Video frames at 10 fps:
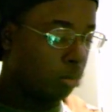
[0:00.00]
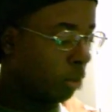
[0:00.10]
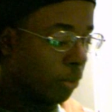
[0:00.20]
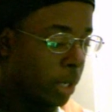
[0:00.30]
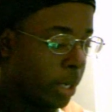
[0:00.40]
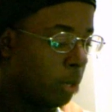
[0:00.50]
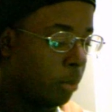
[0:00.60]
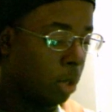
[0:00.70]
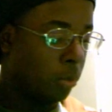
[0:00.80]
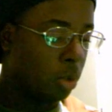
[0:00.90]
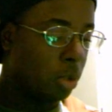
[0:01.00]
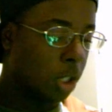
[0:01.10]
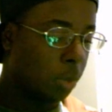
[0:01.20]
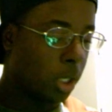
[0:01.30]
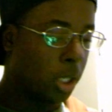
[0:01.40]
But for now, I mean, if you're
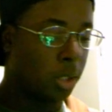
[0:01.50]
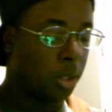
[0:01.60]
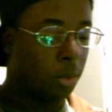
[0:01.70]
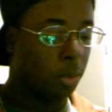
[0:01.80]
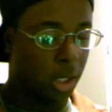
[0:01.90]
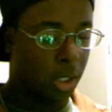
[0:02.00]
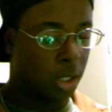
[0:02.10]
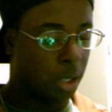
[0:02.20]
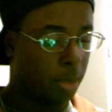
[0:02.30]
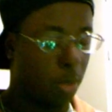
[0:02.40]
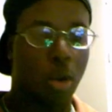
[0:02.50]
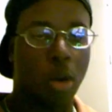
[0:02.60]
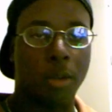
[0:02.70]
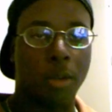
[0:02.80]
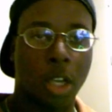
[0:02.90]
just playing simple games like maybe
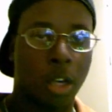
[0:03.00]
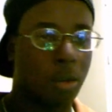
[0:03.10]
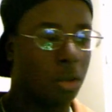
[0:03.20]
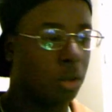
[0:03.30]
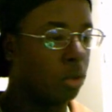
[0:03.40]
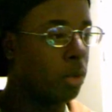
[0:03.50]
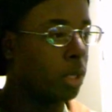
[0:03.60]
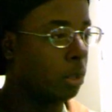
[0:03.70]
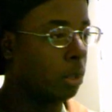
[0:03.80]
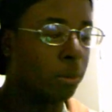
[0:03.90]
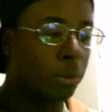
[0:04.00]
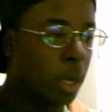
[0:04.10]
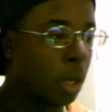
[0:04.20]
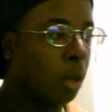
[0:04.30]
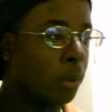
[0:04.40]
Marvel vs. Capcom 2, Resident Evil
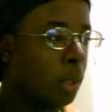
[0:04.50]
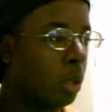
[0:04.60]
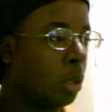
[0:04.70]
5,